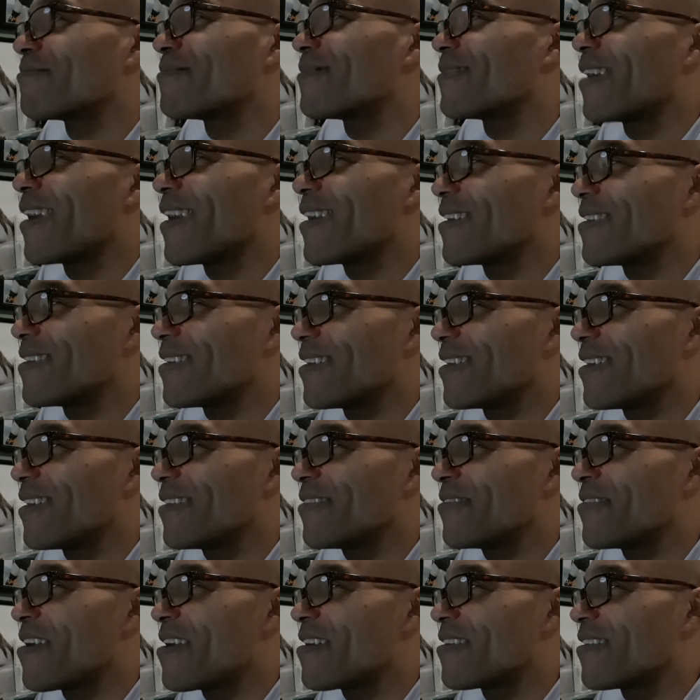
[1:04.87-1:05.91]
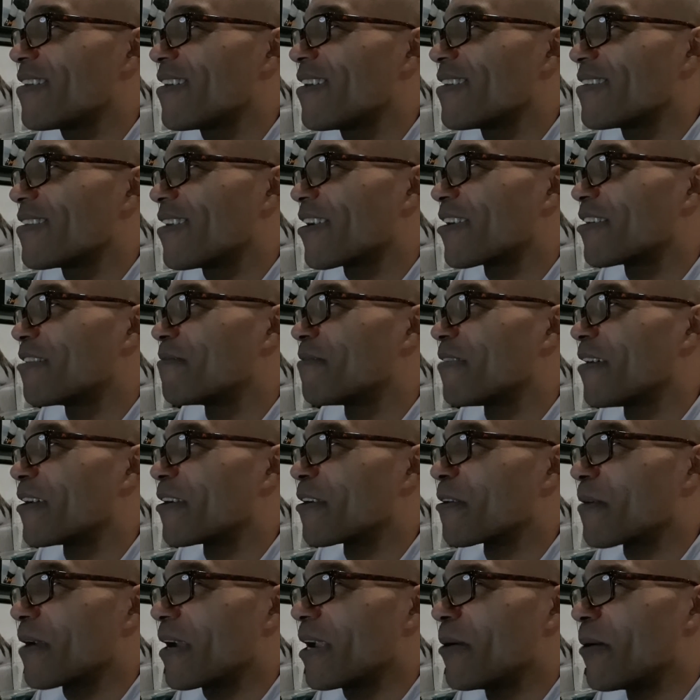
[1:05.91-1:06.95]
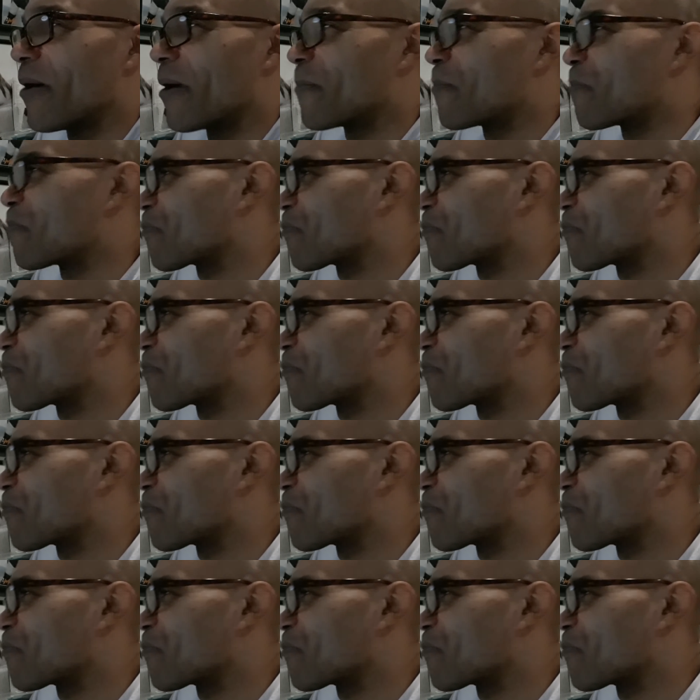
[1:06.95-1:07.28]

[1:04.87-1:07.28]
You ain't gonna find her anyway.